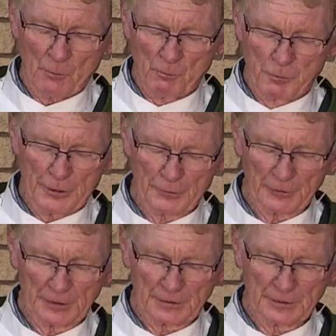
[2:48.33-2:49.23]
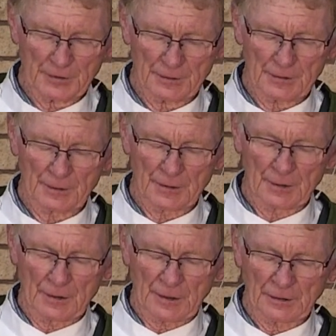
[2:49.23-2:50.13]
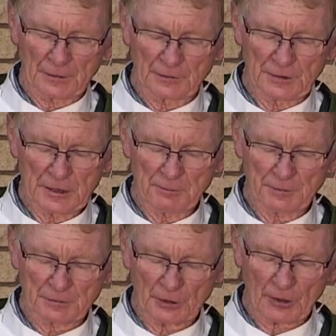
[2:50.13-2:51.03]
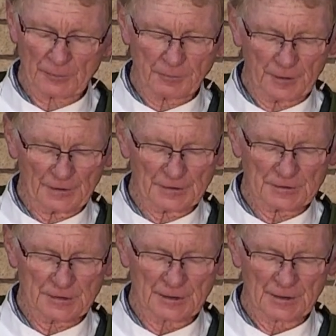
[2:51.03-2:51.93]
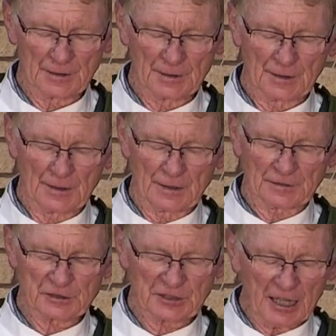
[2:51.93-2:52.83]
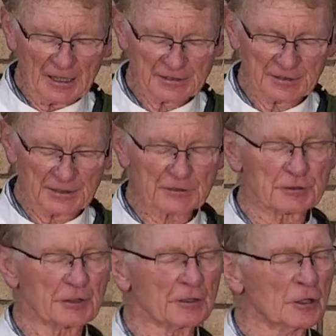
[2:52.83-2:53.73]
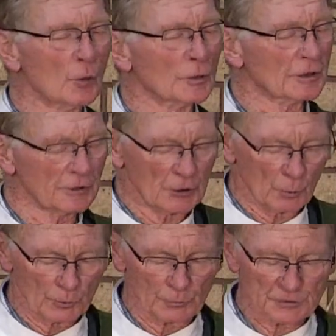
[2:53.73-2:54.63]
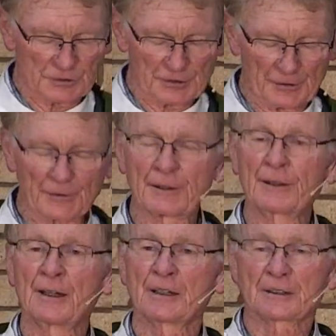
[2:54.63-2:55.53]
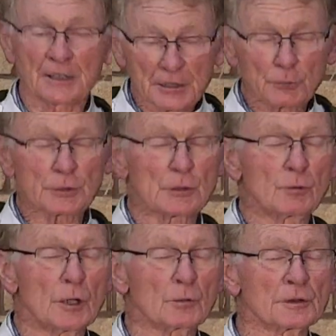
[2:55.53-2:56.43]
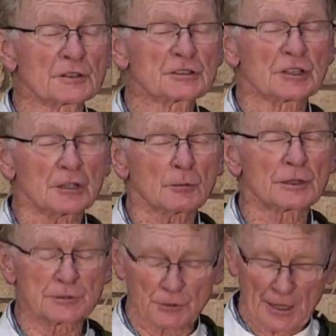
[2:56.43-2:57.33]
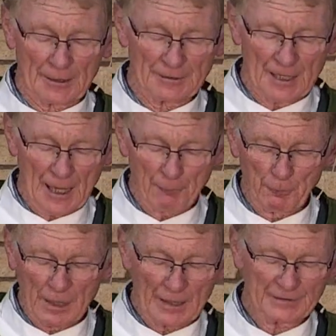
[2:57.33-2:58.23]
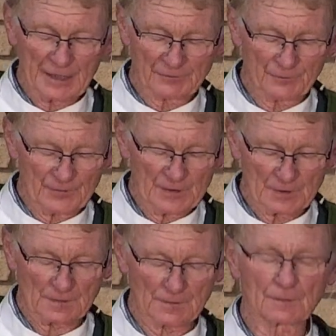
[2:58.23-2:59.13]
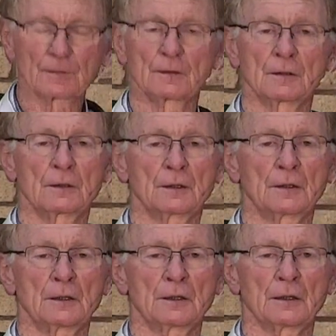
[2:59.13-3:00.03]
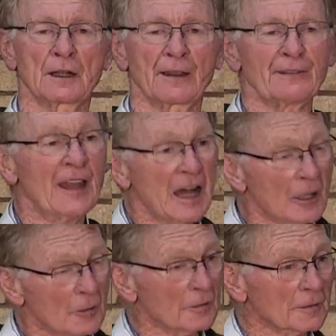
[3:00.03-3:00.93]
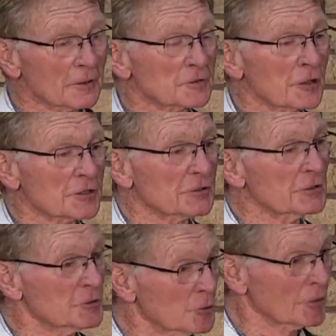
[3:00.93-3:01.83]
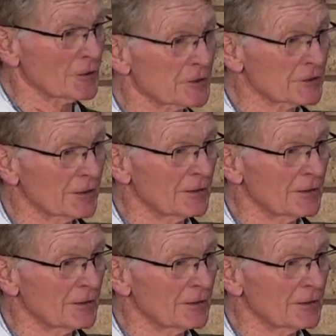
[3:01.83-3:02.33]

bury it in a deep, dark place, disguising it so that no one could know it was there. Then you would go out and sell what you had and buy that field. Now the treasure is yours.